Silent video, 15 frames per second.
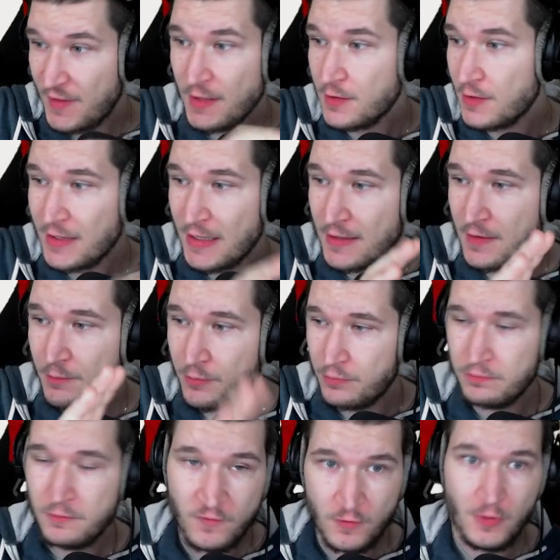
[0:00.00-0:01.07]
they are not at
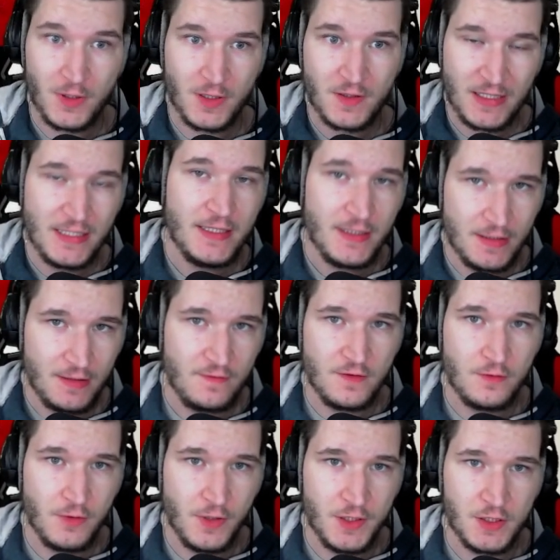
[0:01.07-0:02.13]
fault in this
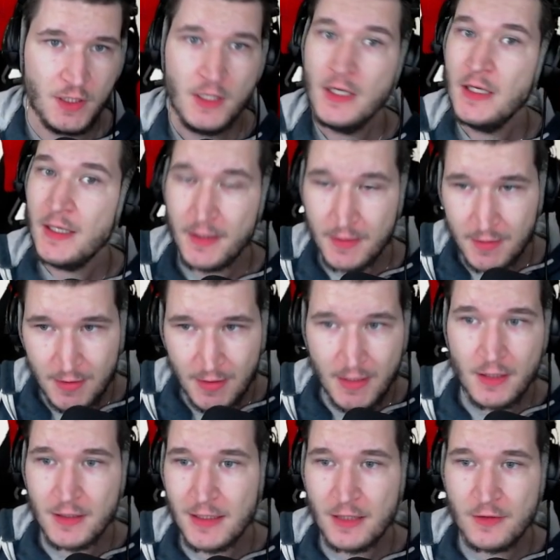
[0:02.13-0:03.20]
situation. They
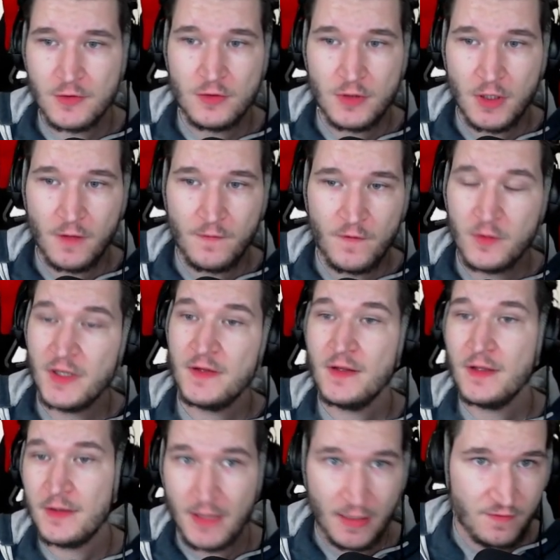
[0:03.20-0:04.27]
are allowed to do content on it,
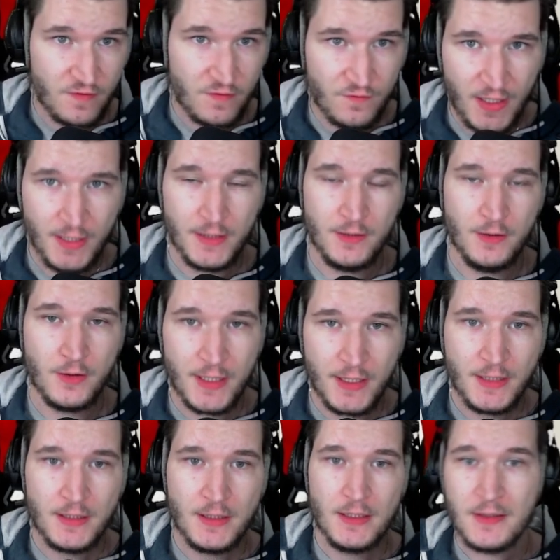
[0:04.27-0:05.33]
that's fine,
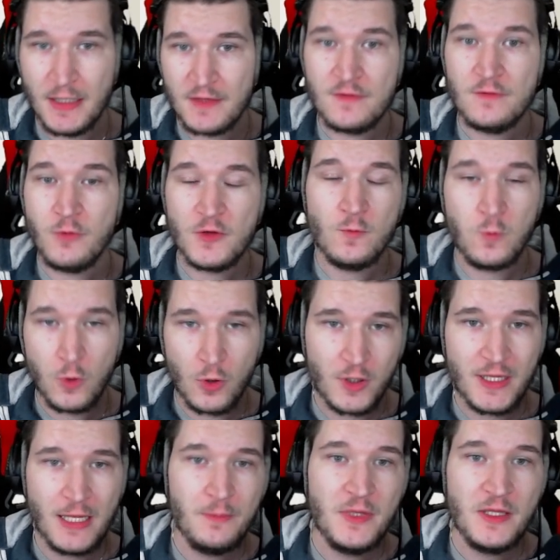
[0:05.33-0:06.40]
okay? That's what
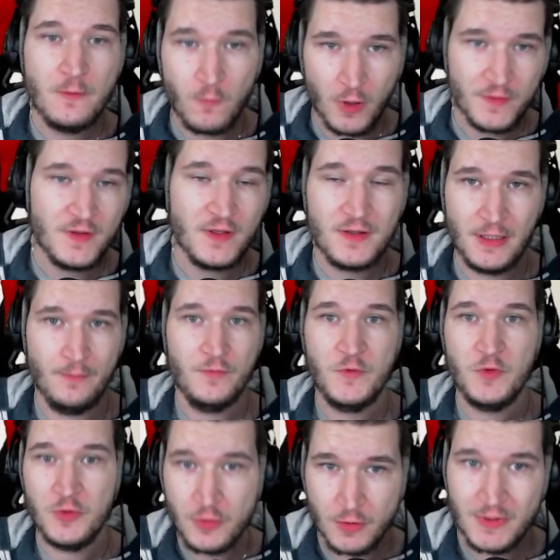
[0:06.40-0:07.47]
Wargaming wanted them
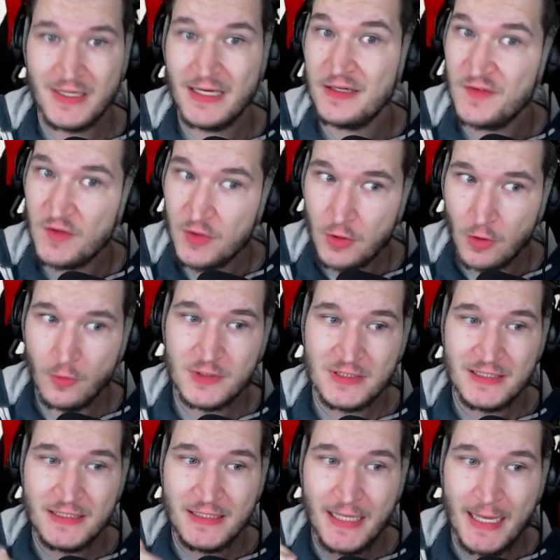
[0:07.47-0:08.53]
to do. That is totally